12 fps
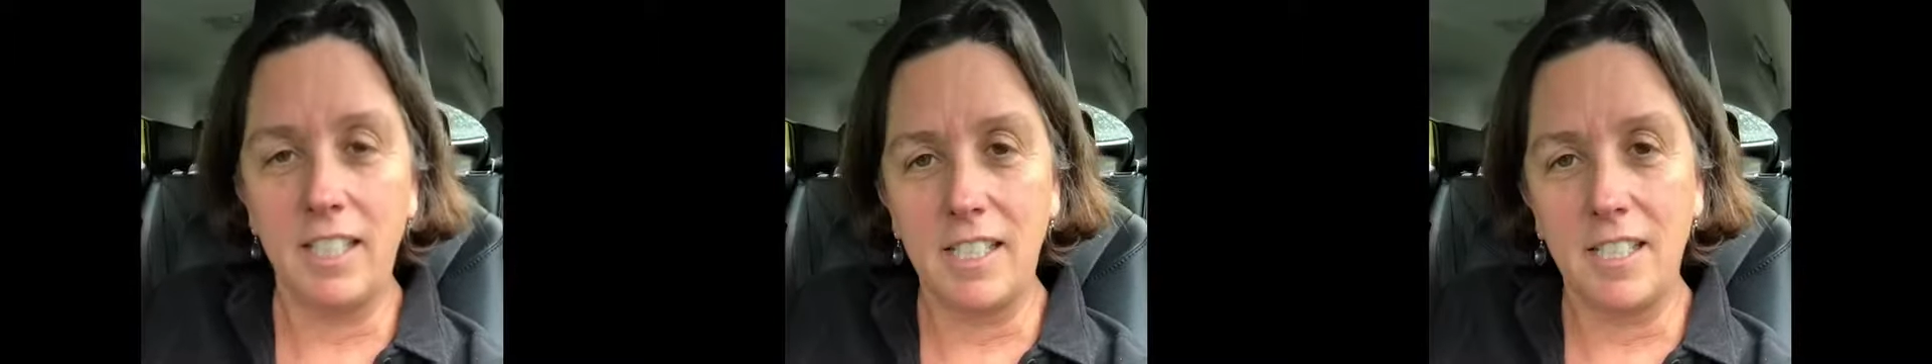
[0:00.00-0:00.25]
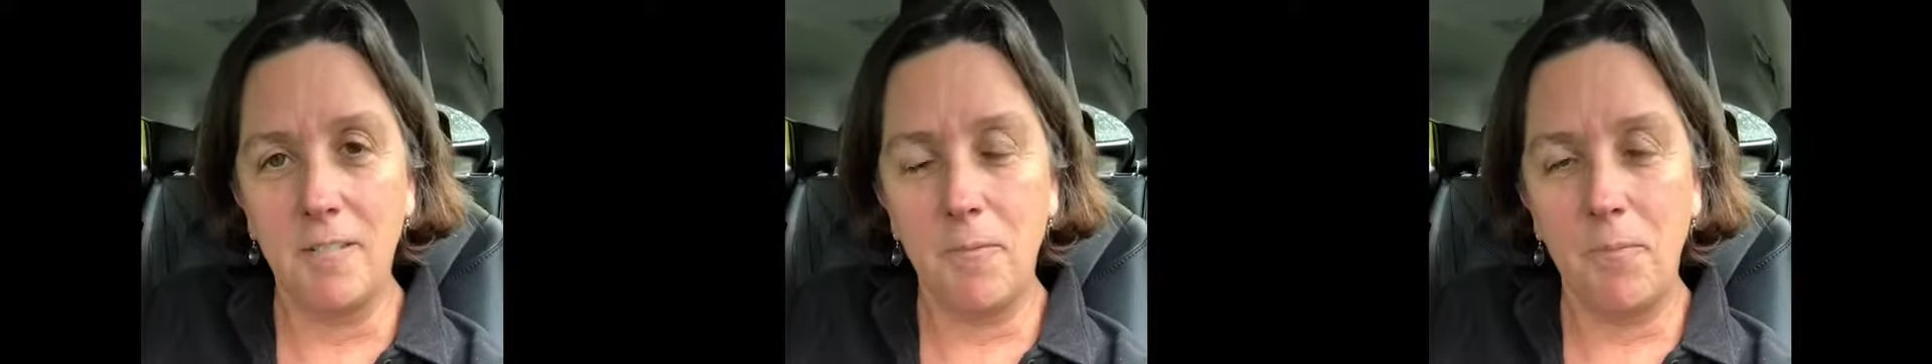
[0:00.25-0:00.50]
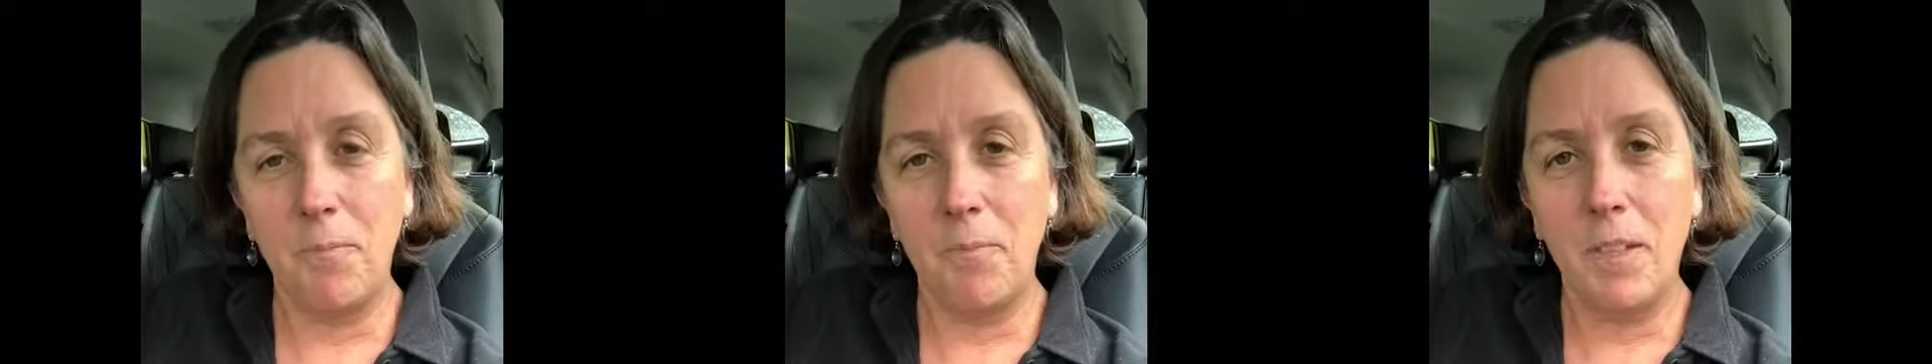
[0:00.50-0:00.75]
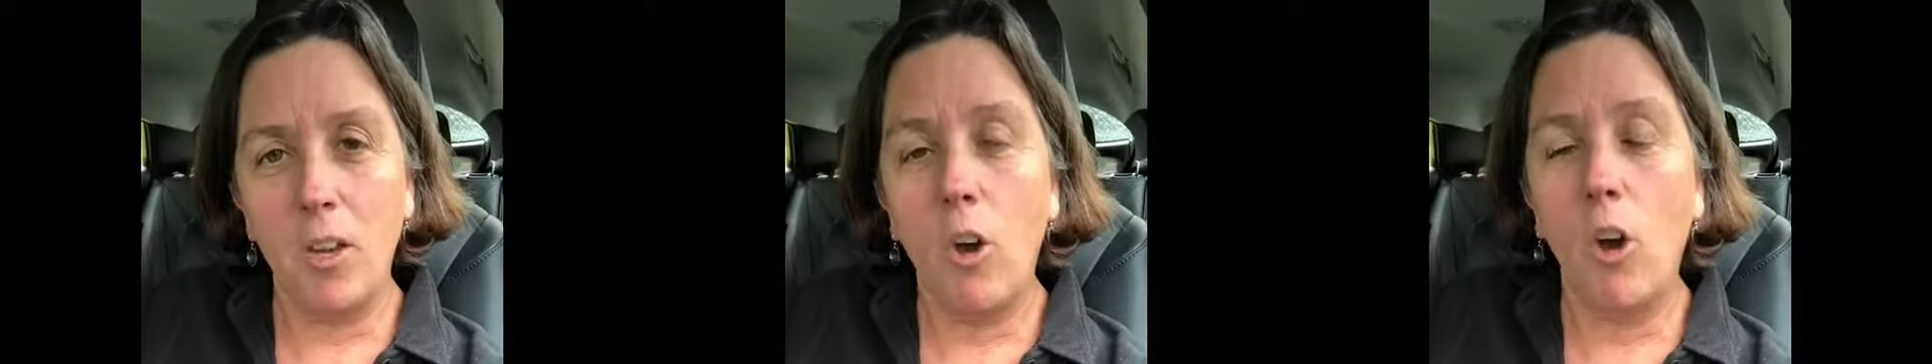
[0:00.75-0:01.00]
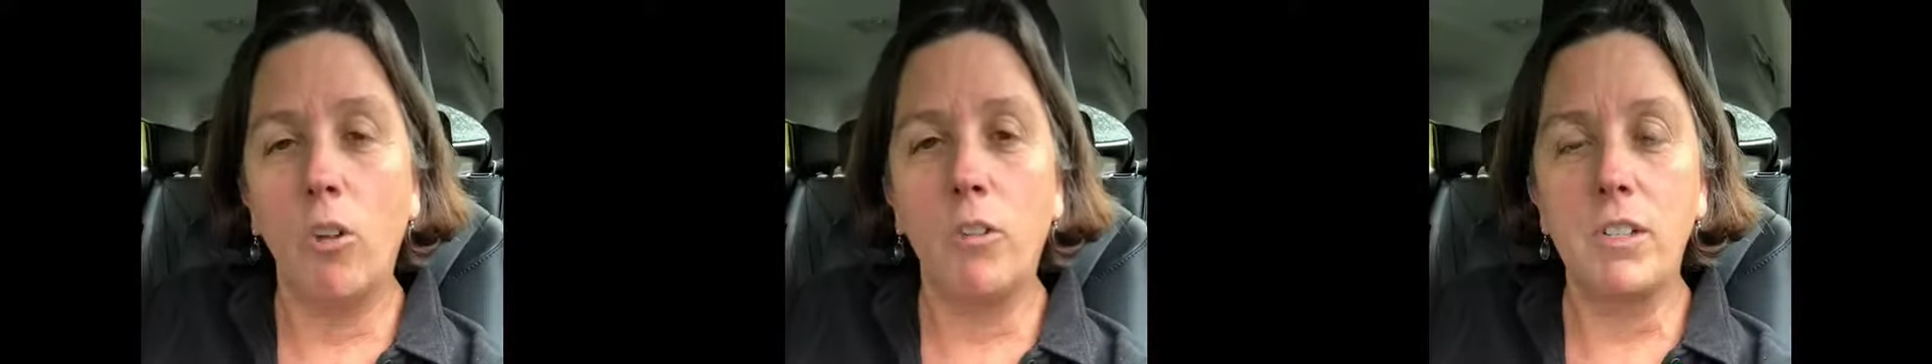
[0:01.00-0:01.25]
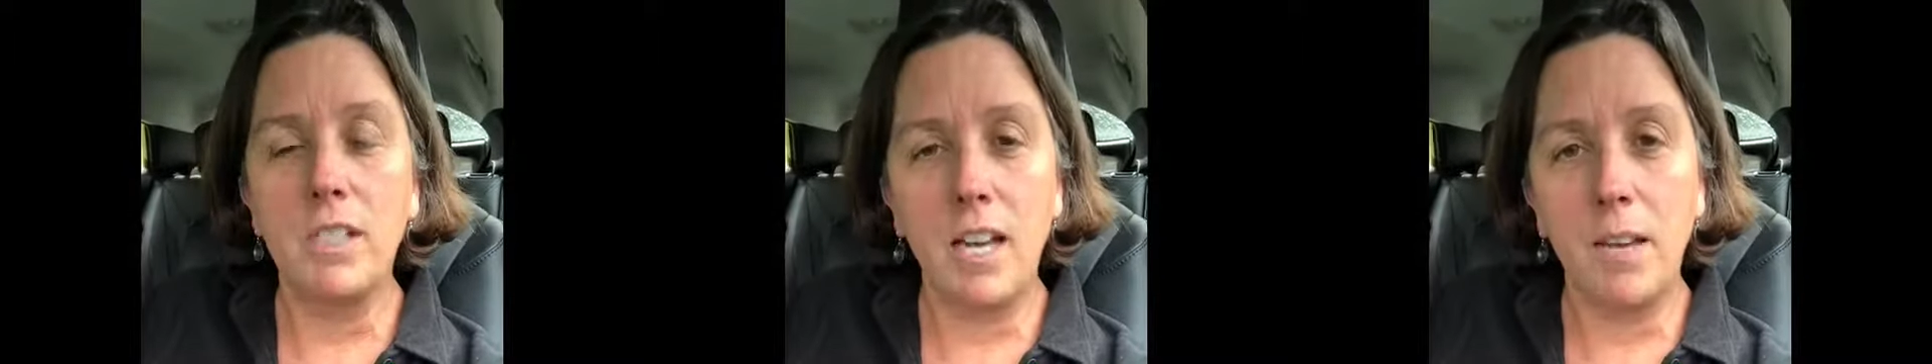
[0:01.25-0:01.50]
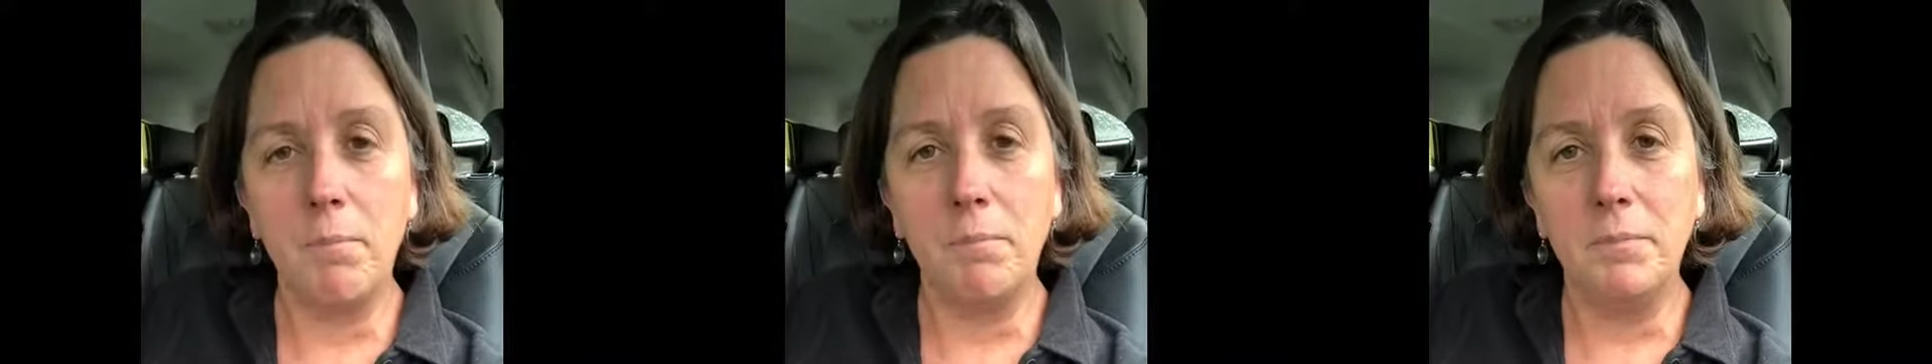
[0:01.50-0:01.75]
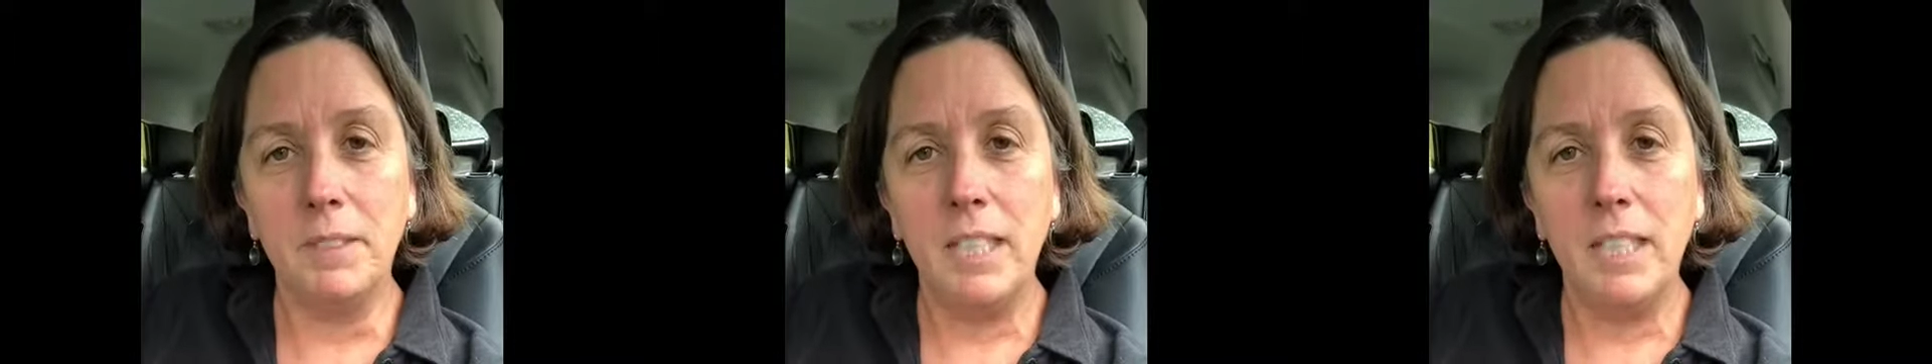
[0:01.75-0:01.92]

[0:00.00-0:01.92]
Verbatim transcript: is over time.